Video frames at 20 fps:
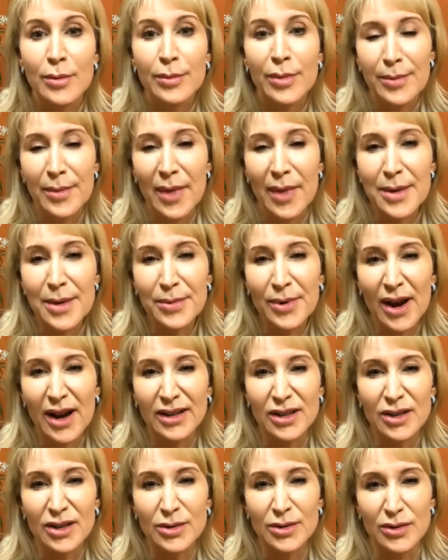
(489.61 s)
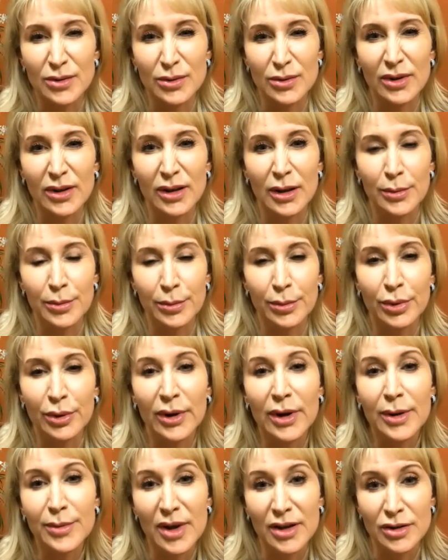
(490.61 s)
But my practice was really
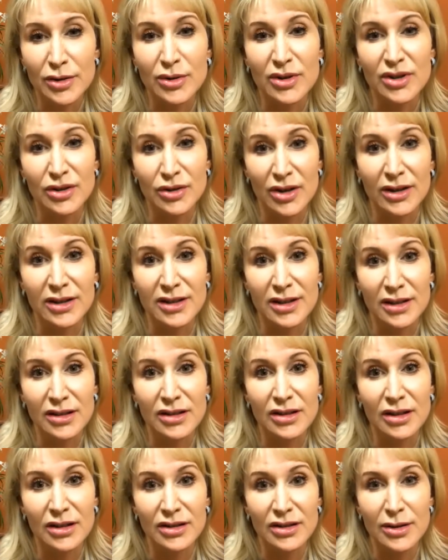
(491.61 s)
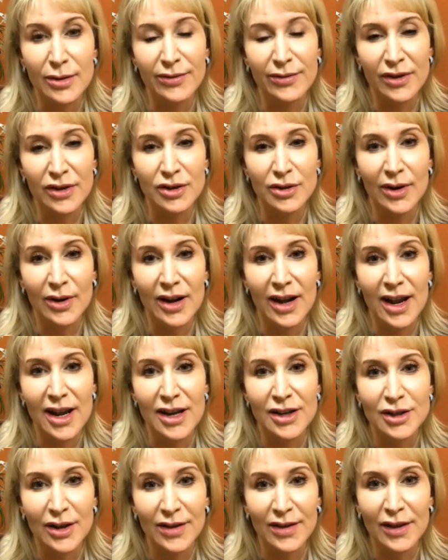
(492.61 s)
pretty much restricted to superficial
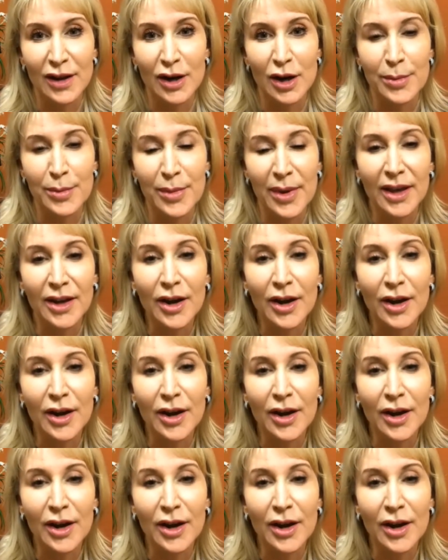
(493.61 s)
radiation therapy.